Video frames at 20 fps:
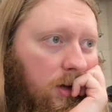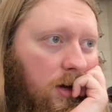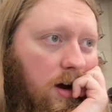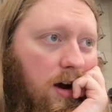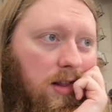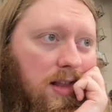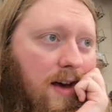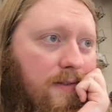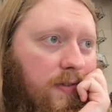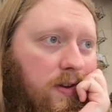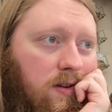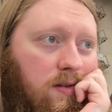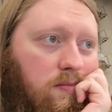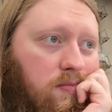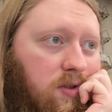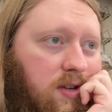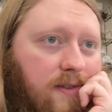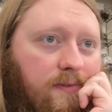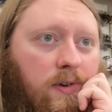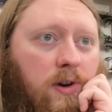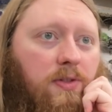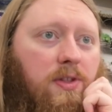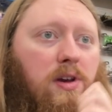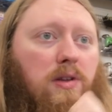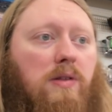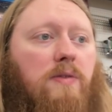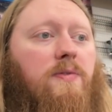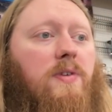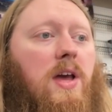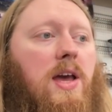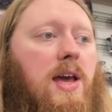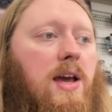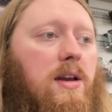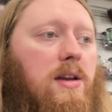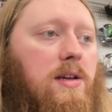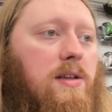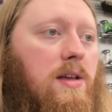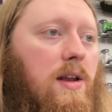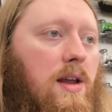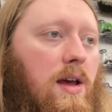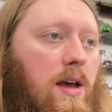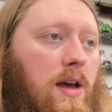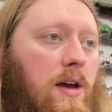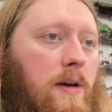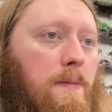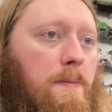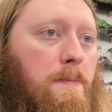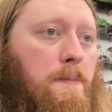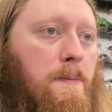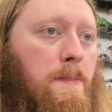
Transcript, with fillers: eleven different things of candy today.